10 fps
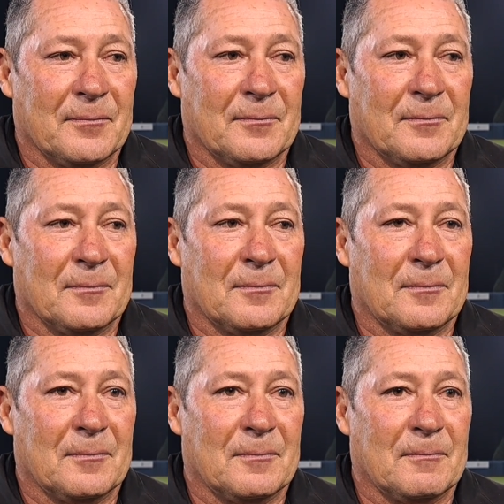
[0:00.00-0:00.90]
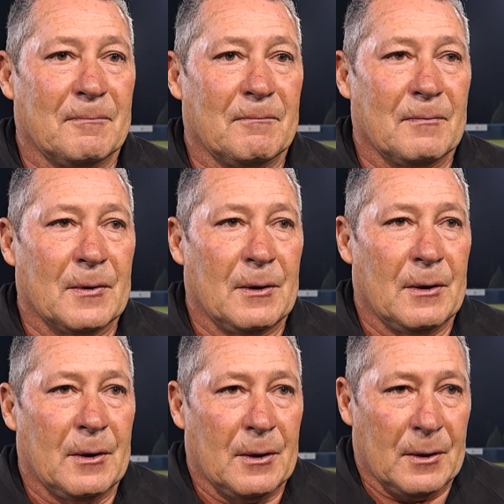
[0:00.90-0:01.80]
Is that a thought that's going through
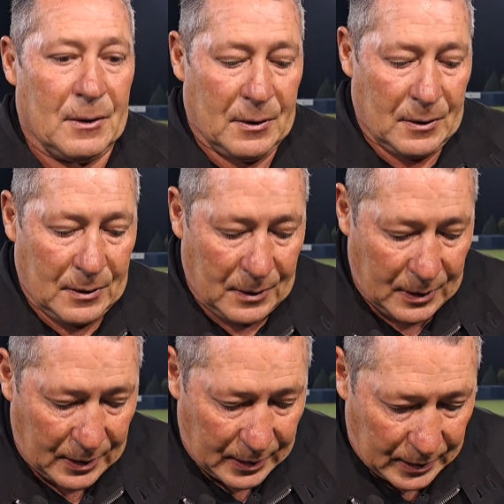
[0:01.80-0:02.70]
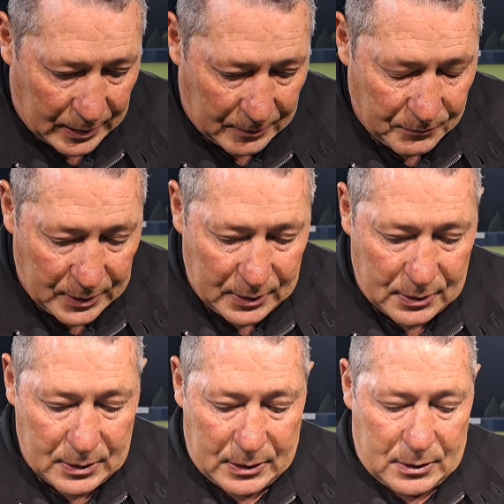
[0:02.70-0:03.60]
you guys yet? Um,
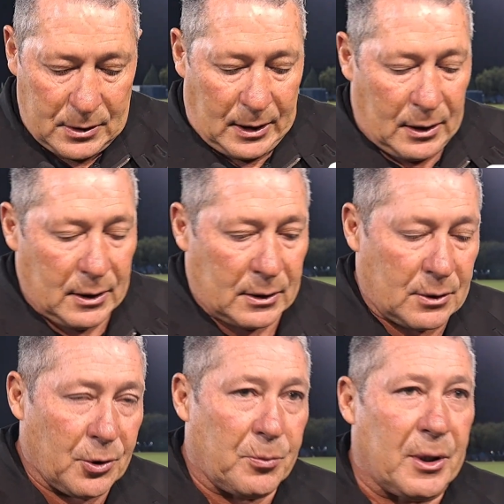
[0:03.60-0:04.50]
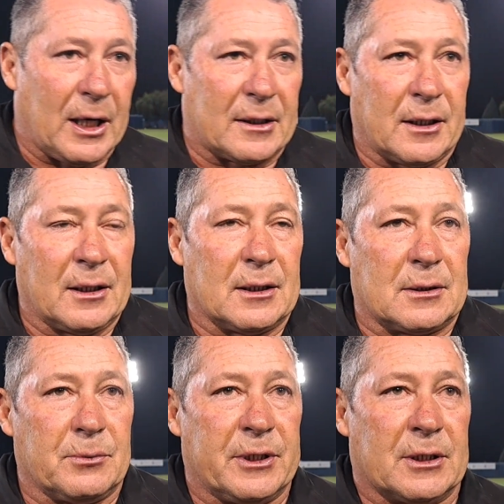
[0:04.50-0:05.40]
it, it, yeah, it could be. I think
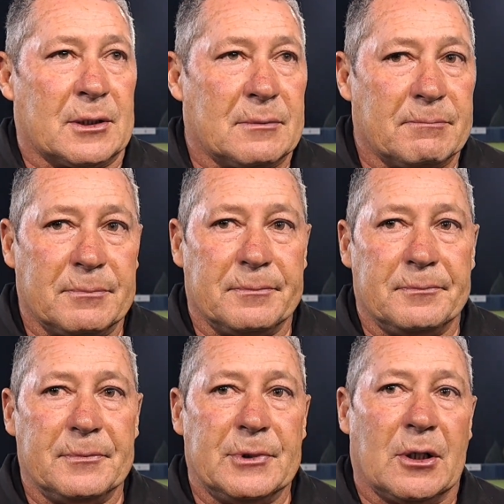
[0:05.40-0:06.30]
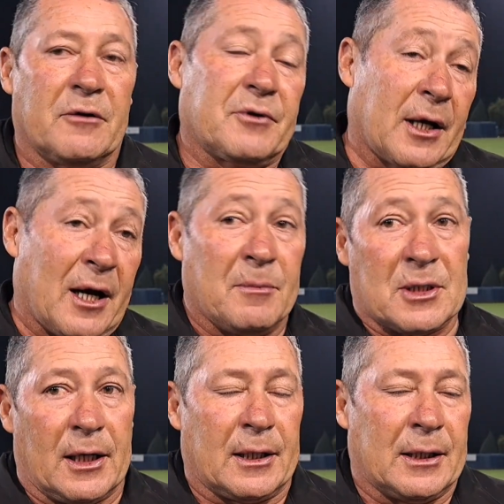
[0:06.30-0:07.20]
it's we just you know after
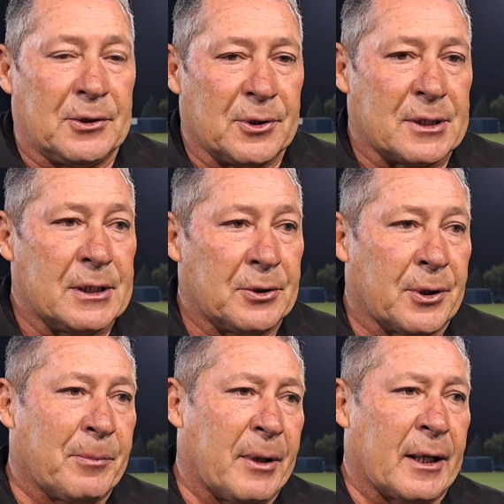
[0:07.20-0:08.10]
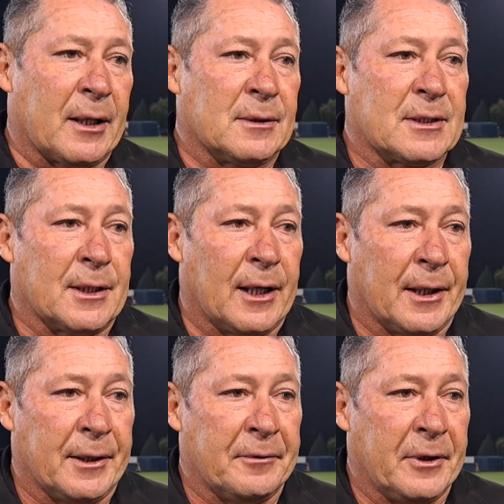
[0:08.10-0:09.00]
games like that, you just need to get back and sit
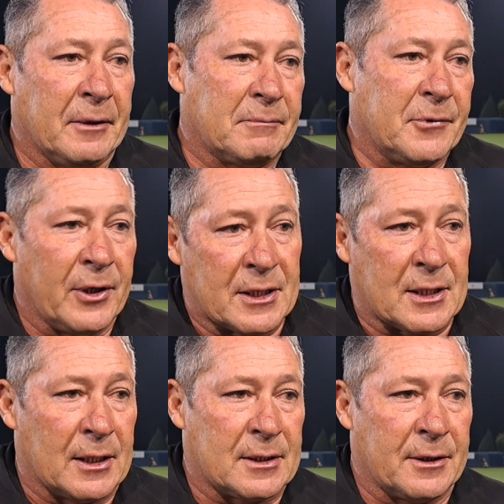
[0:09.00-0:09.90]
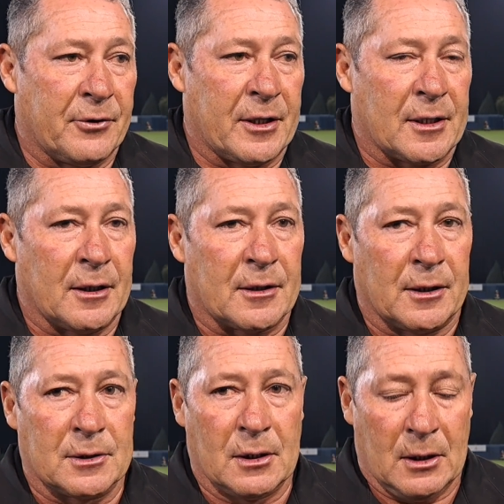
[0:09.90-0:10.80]
down and re- reassess and rethink
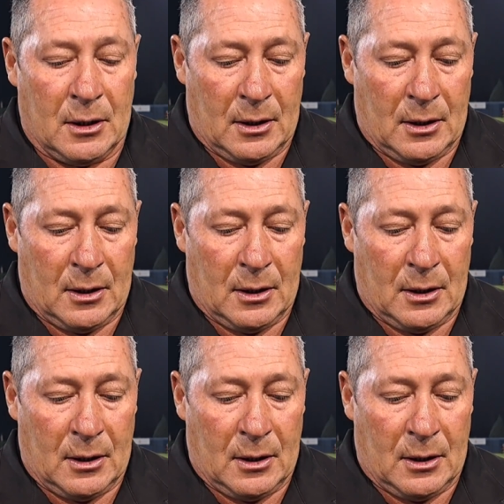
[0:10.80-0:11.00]
things.